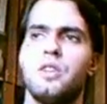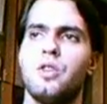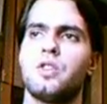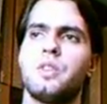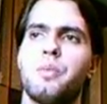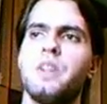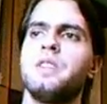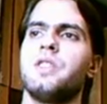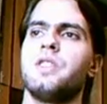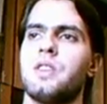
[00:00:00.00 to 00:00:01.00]
not the
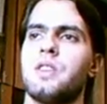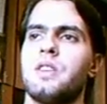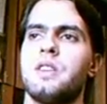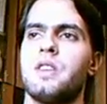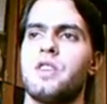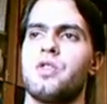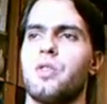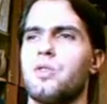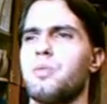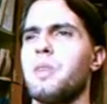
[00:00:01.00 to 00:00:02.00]
political
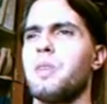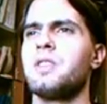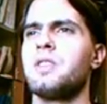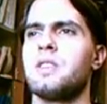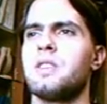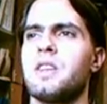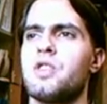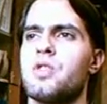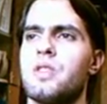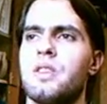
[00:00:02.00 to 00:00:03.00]
nation, because political
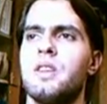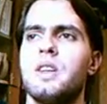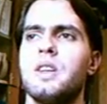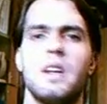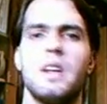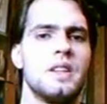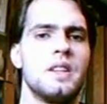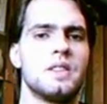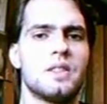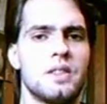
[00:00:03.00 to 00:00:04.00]
nation
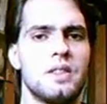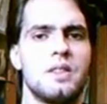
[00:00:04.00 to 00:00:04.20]
is